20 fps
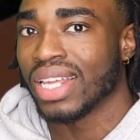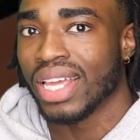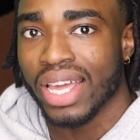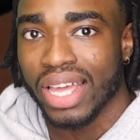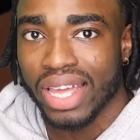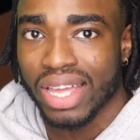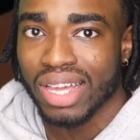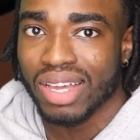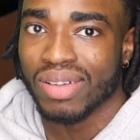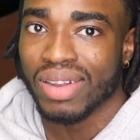
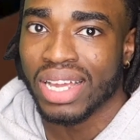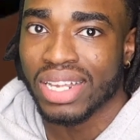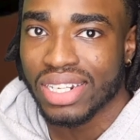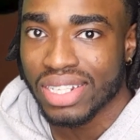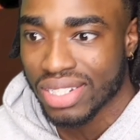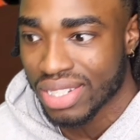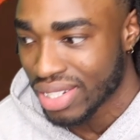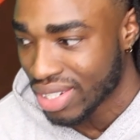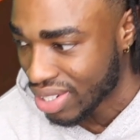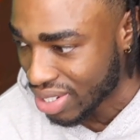damn, like
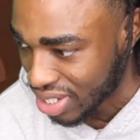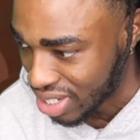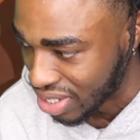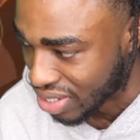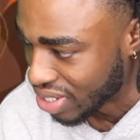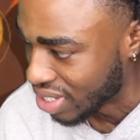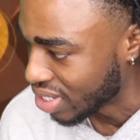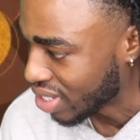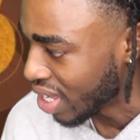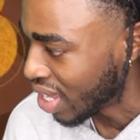this is
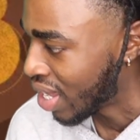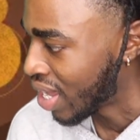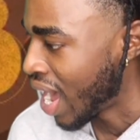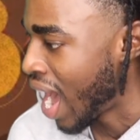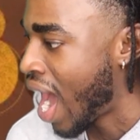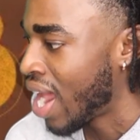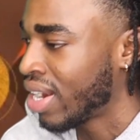serious. Like